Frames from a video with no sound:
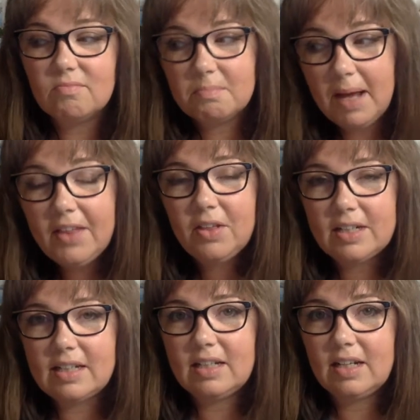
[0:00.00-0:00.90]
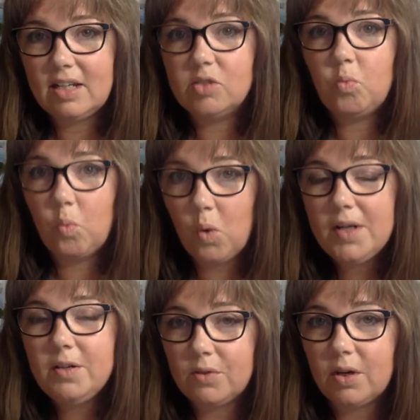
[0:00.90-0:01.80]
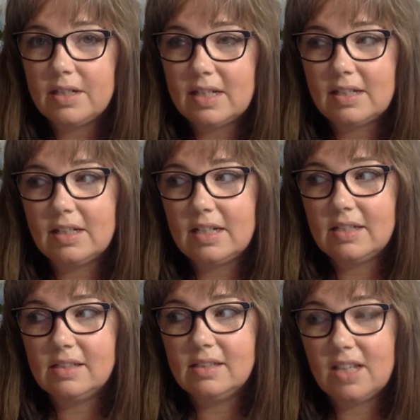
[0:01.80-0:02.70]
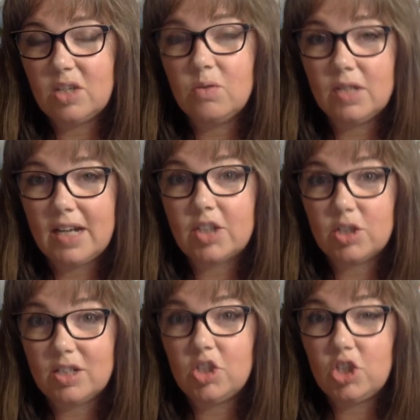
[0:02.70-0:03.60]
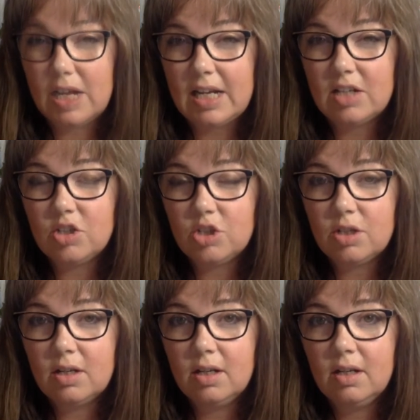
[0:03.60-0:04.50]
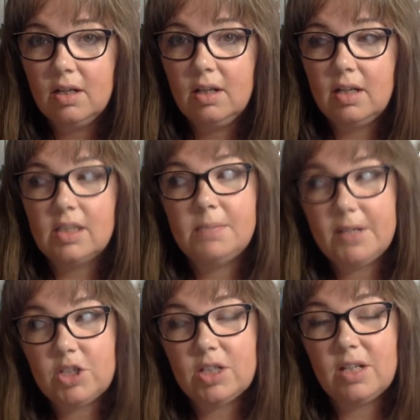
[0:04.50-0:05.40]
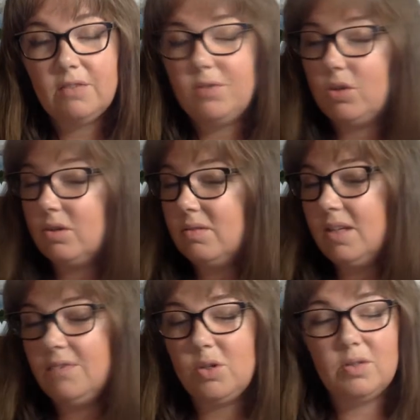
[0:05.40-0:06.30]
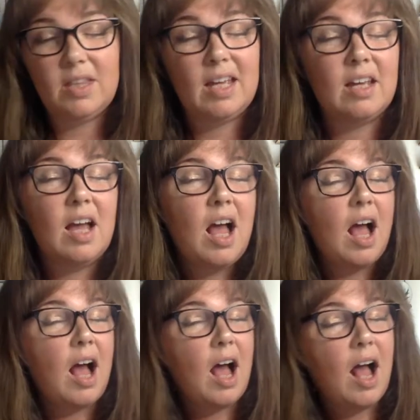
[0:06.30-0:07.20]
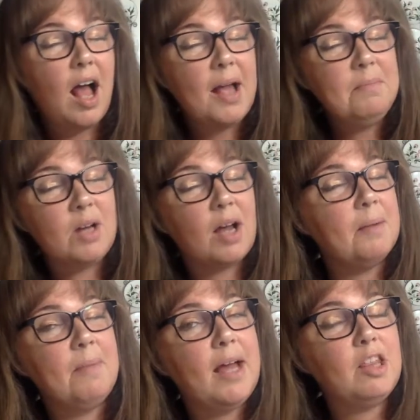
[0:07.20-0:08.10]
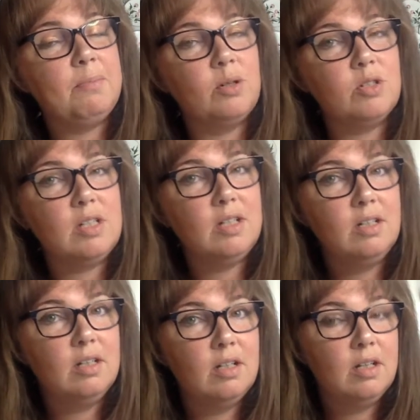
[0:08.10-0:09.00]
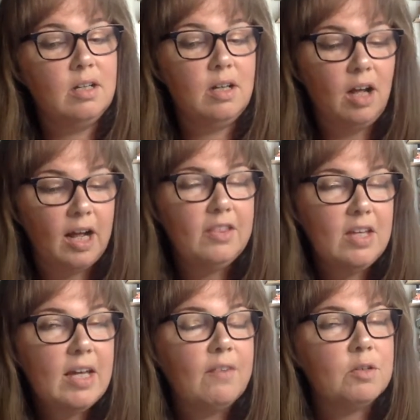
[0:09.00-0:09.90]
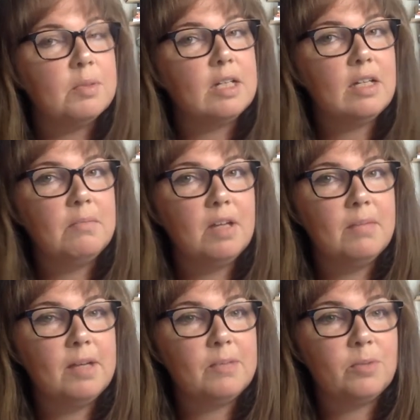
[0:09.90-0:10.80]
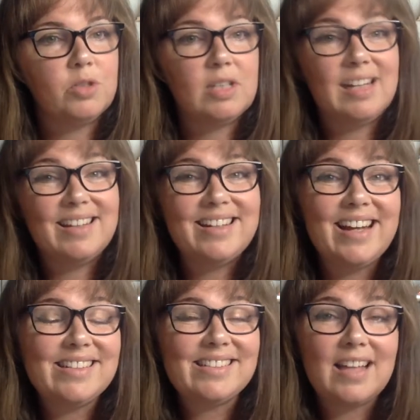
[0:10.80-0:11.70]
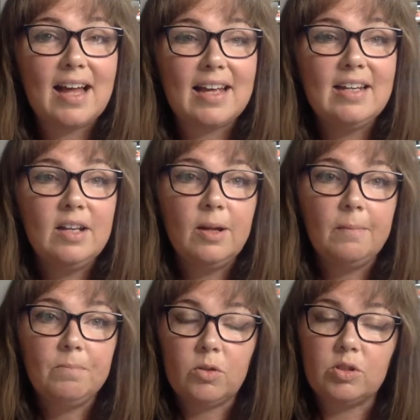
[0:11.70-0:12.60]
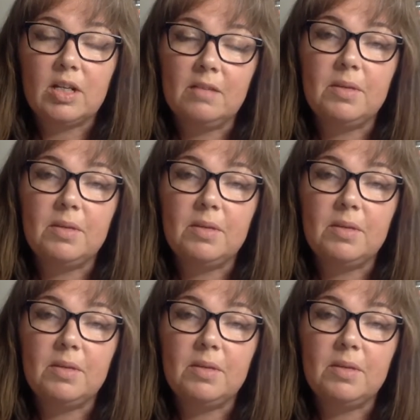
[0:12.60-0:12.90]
math identity is one of your identities that you can actually change, especially if you think, I'm not a math person. I think everybody can be a math person. In the next slide, there's going to